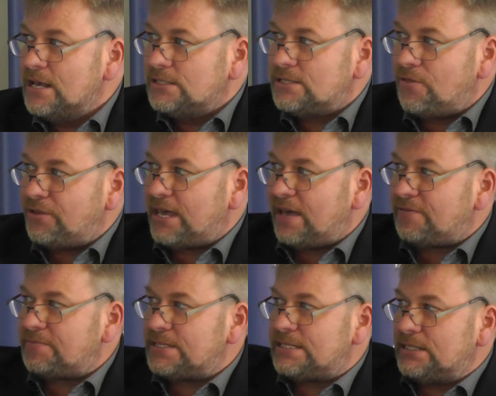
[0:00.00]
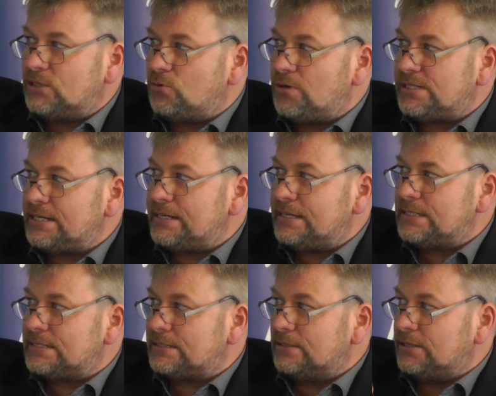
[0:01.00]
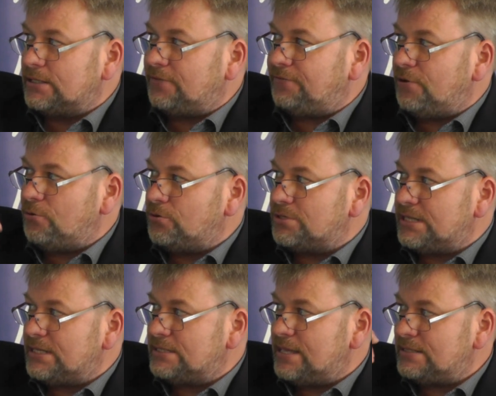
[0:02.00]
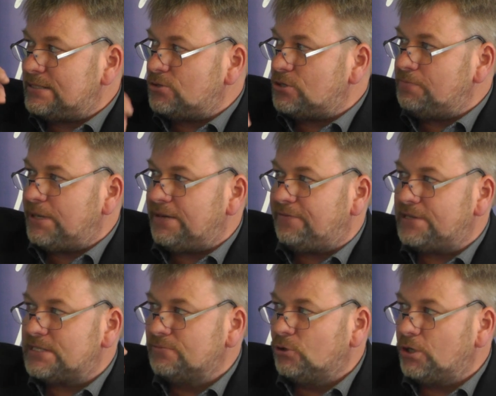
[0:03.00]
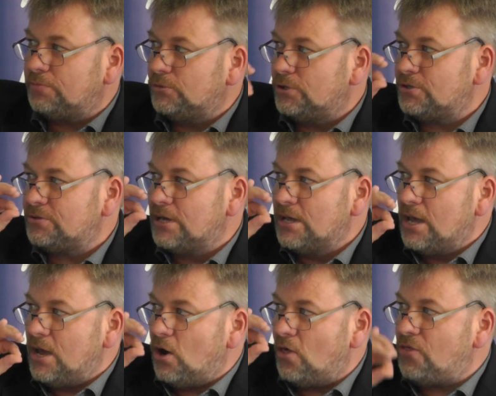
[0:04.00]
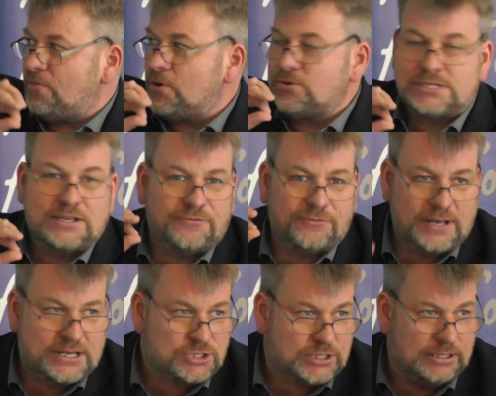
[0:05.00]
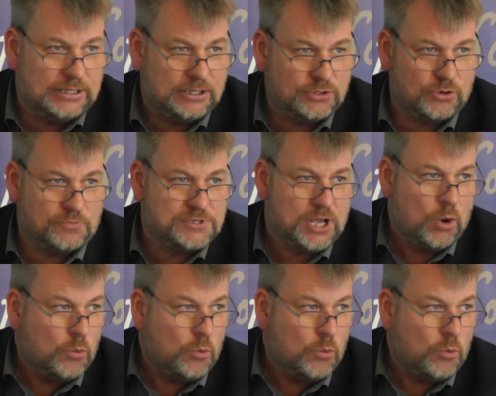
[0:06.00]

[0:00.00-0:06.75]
So the governments increasingly started focusing their social benefits more and more on the most influential groups,